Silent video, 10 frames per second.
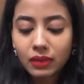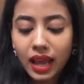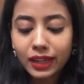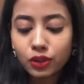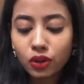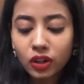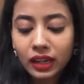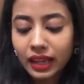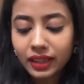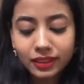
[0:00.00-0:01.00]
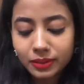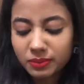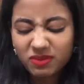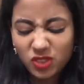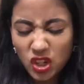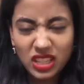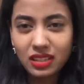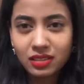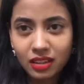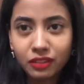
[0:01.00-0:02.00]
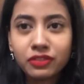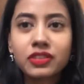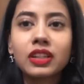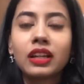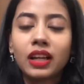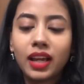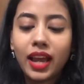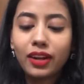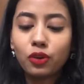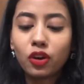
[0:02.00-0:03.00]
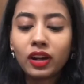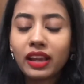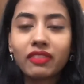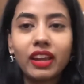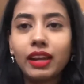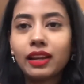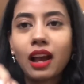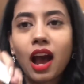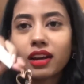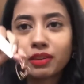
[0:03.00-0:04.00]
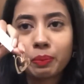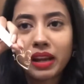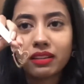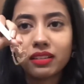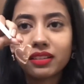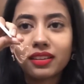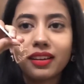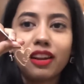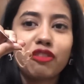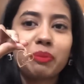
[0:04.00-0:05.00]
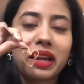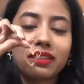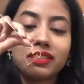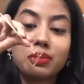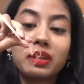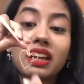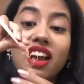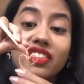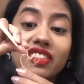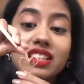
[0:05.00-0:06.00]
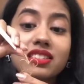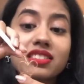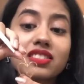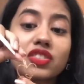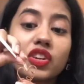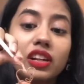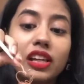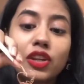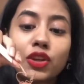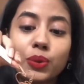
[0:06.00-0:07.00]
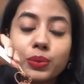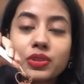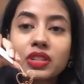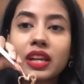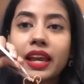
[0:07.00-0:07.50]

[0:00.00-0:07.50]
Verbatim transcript: I do not like cheesy stuffs. I do not like wearing heart pendant and love pendant, but otherwise this is really cute.